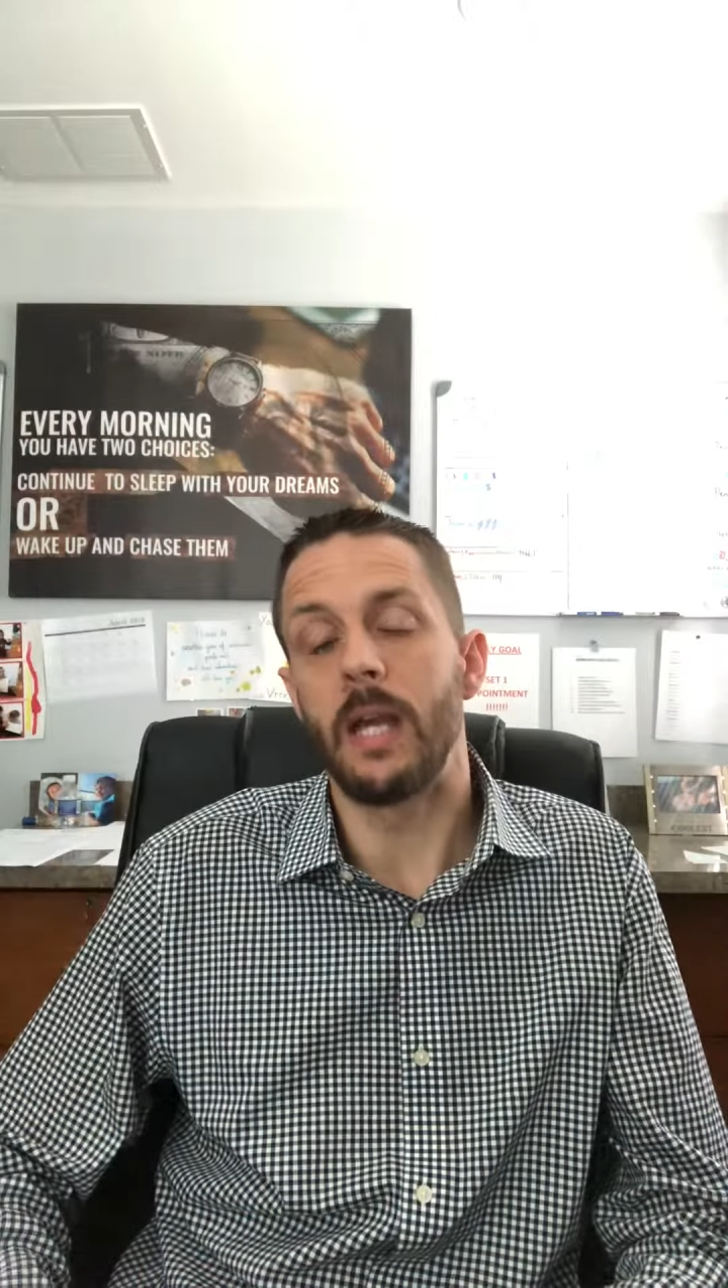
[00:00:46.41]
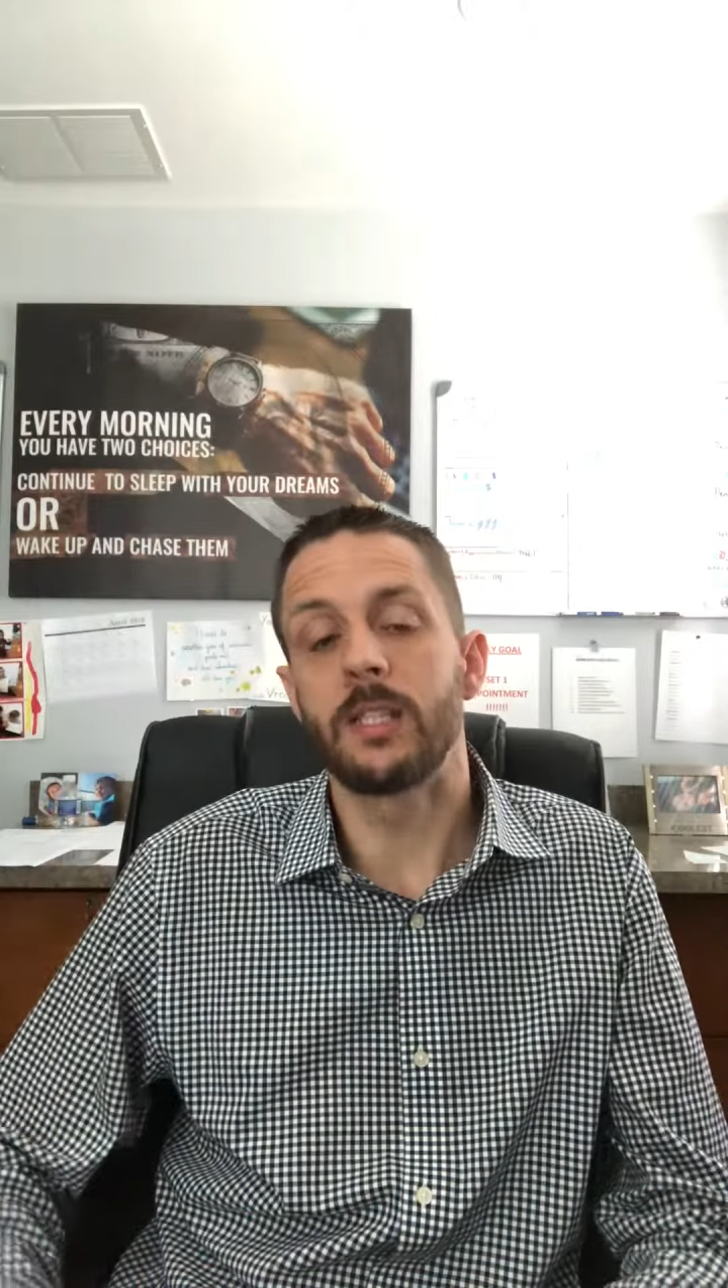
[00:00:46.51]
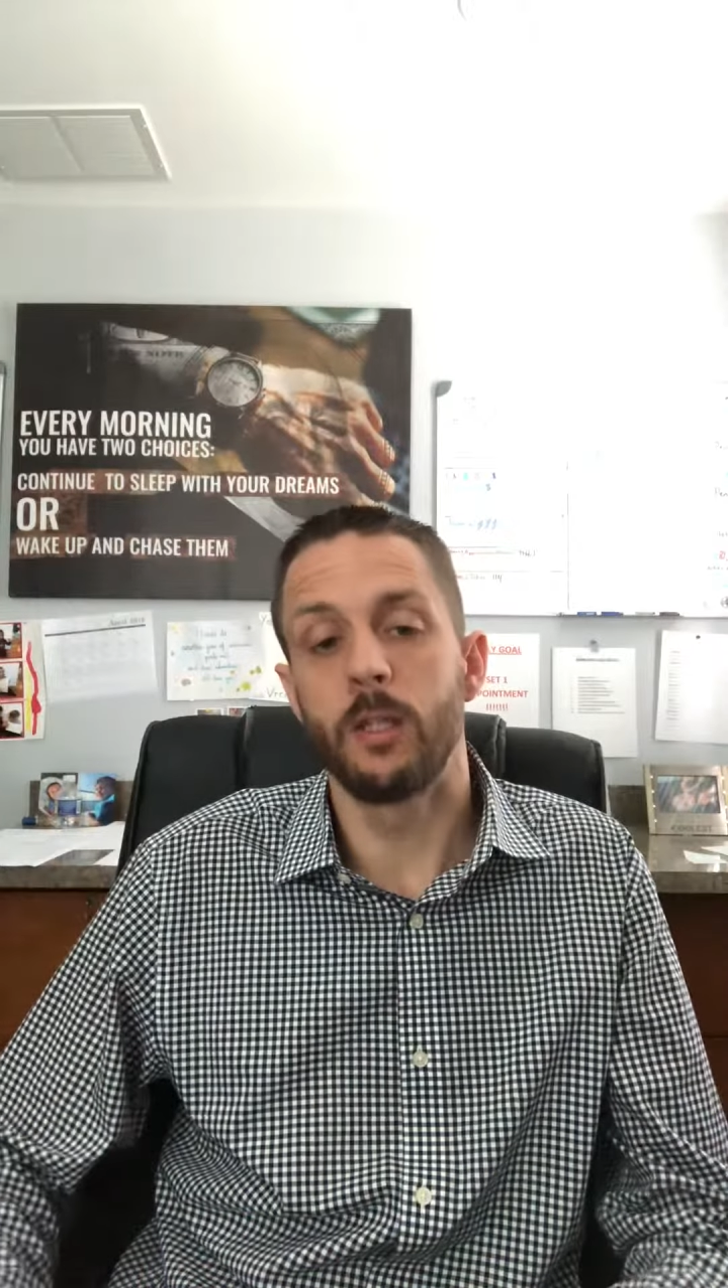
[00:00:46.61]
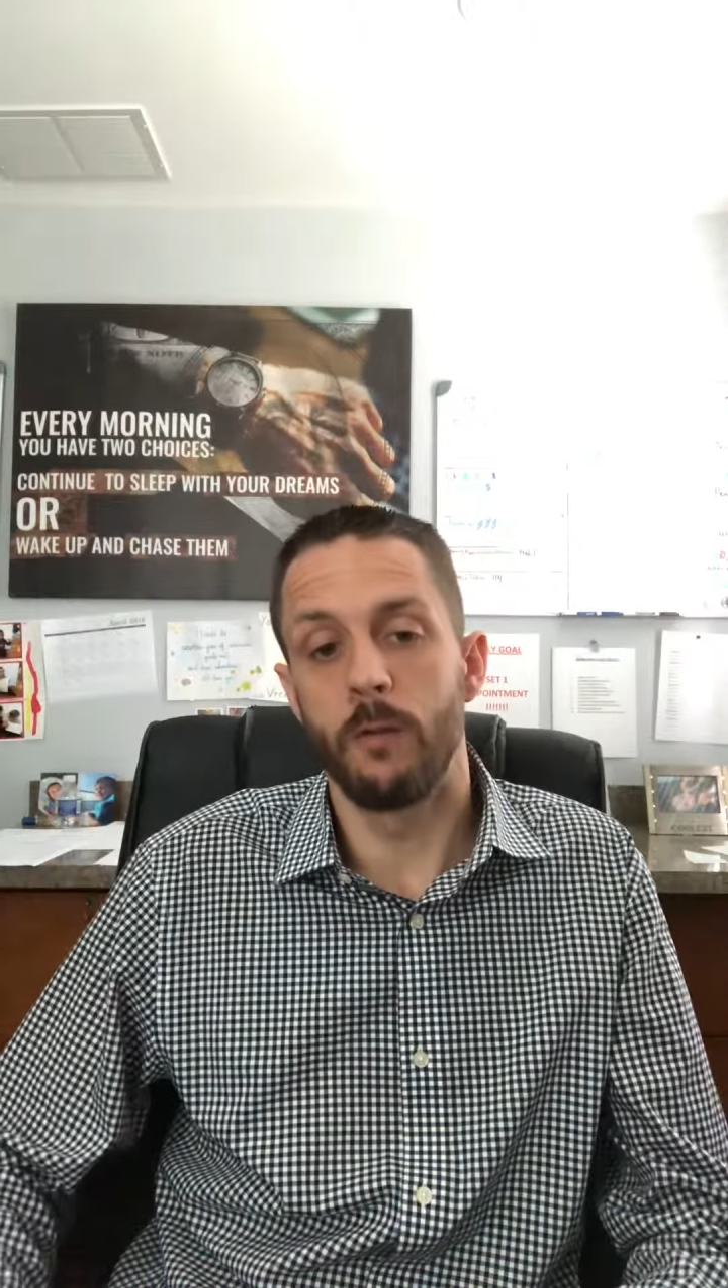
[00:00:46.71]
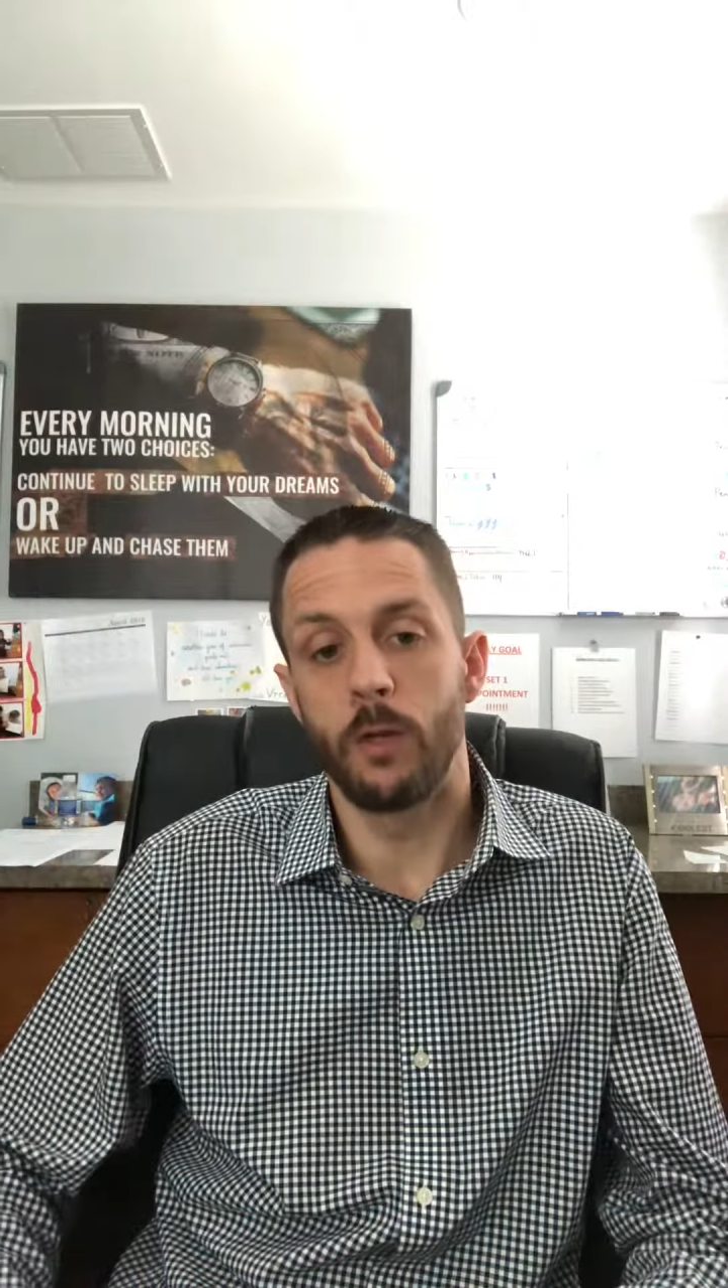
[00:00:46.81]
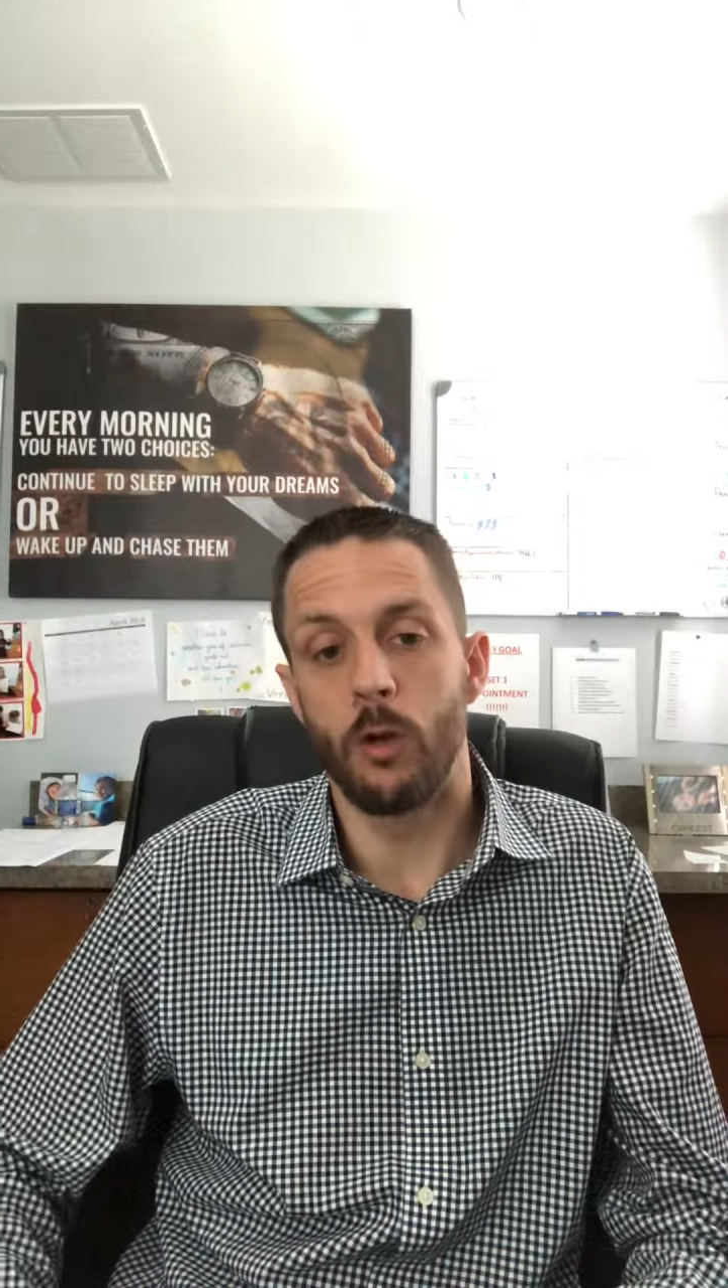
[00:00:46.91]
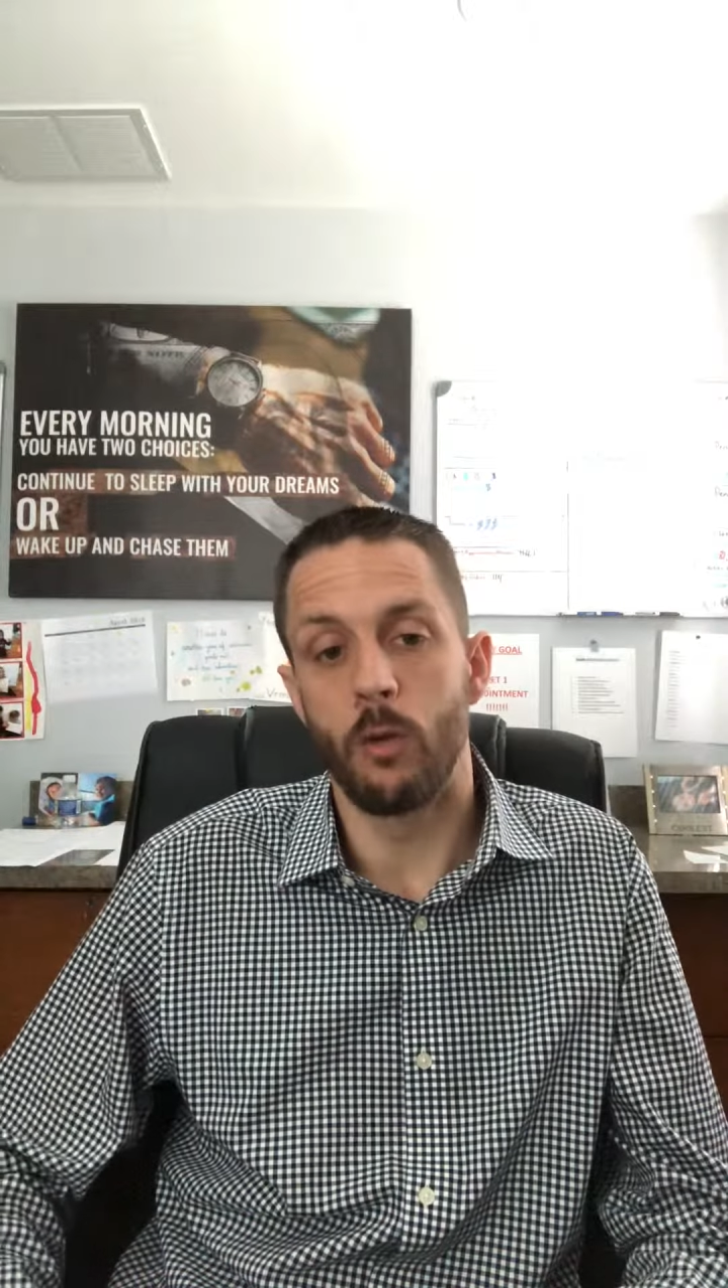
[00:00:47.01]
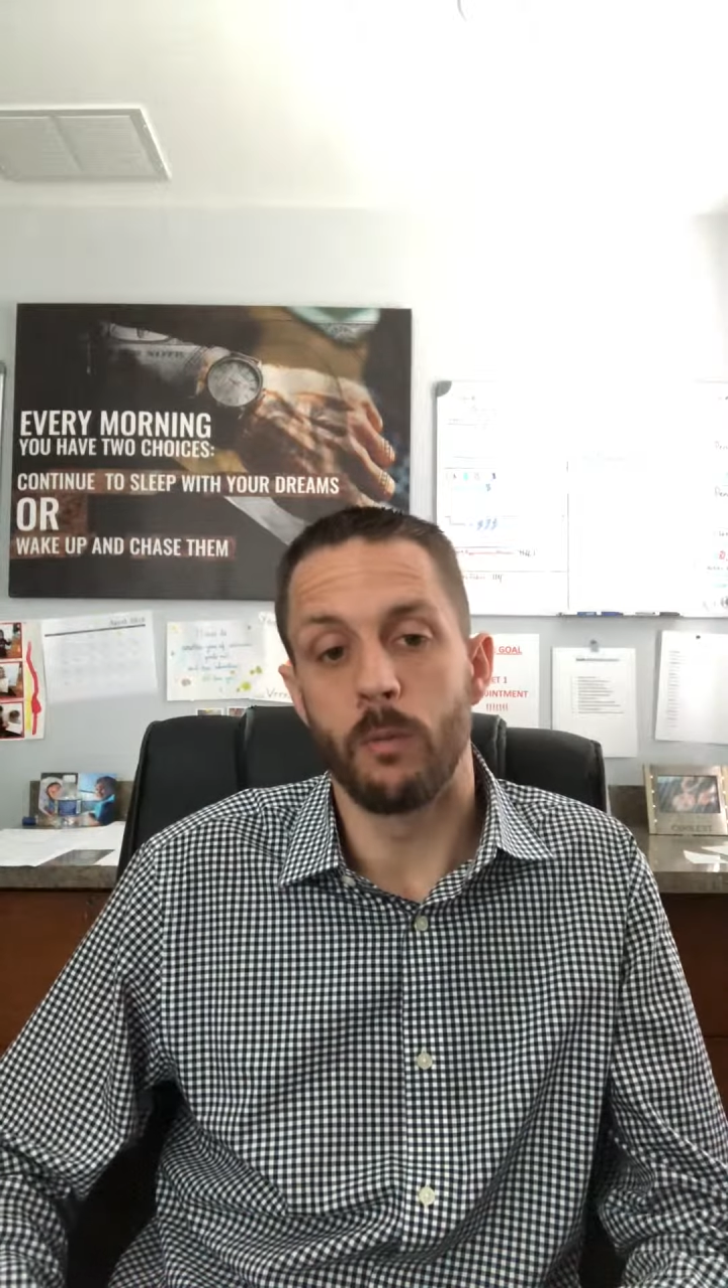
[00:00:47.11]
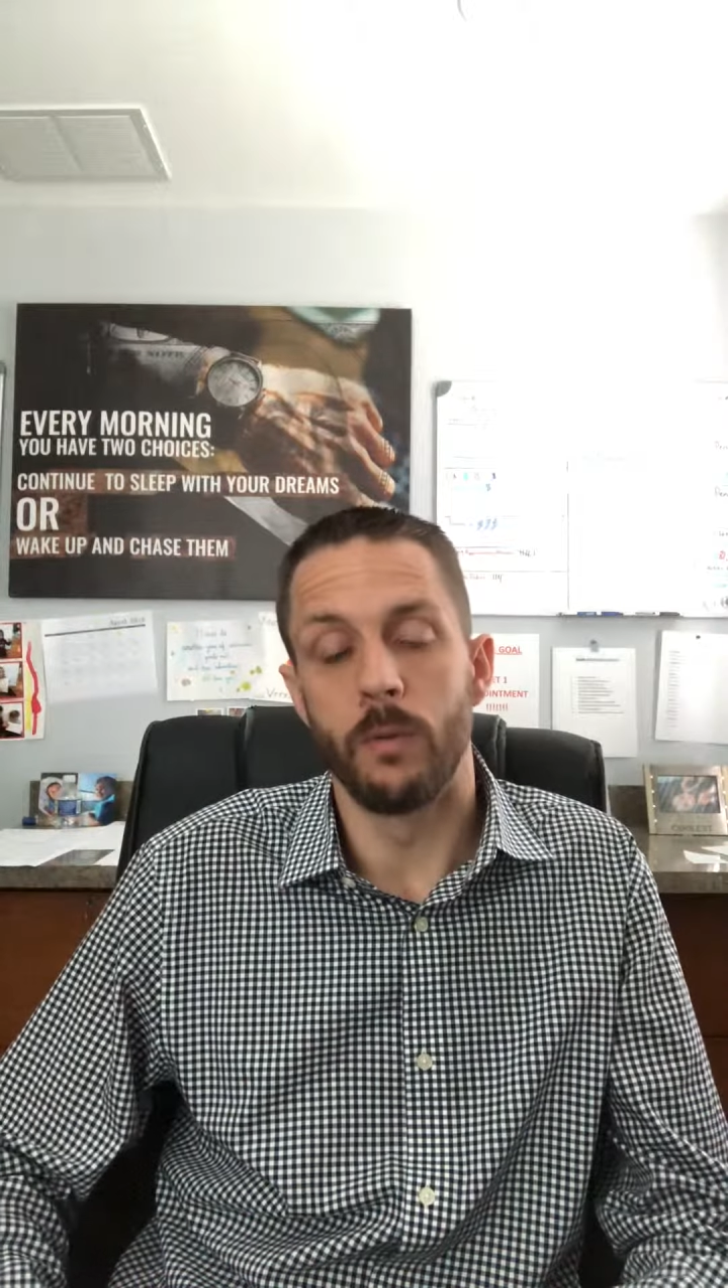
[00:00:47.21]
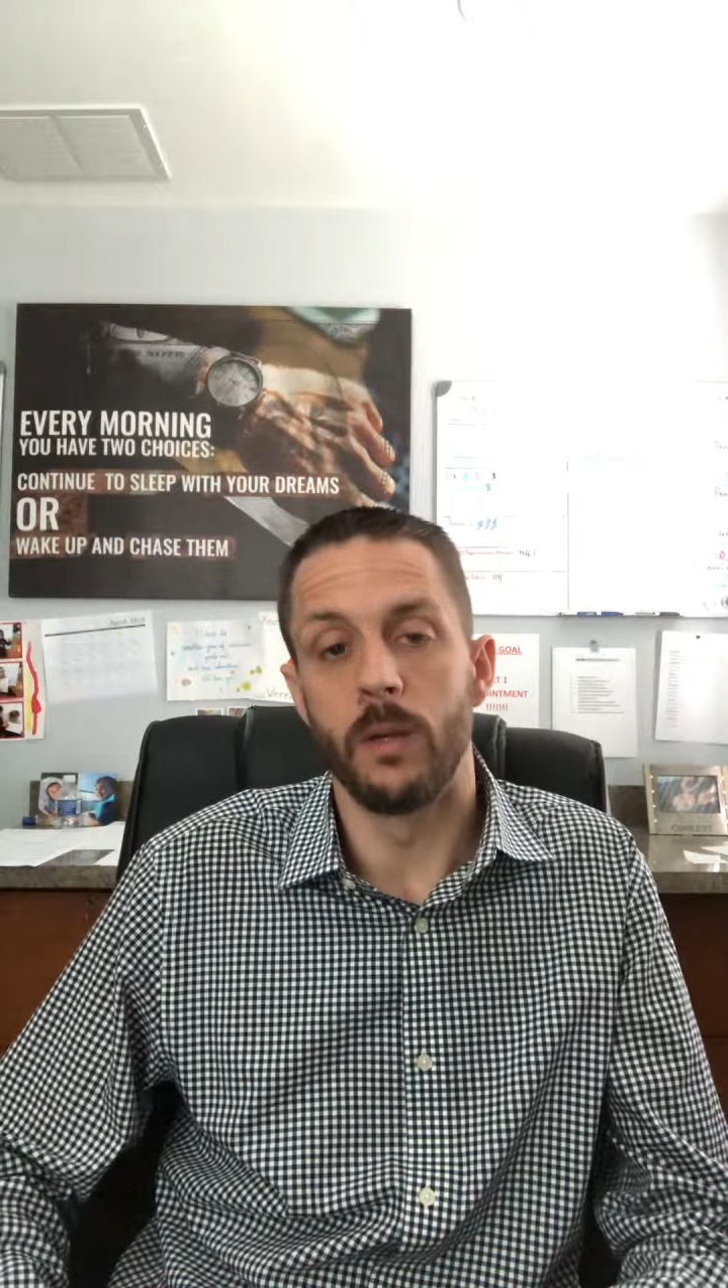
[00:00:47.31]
exterior of your home,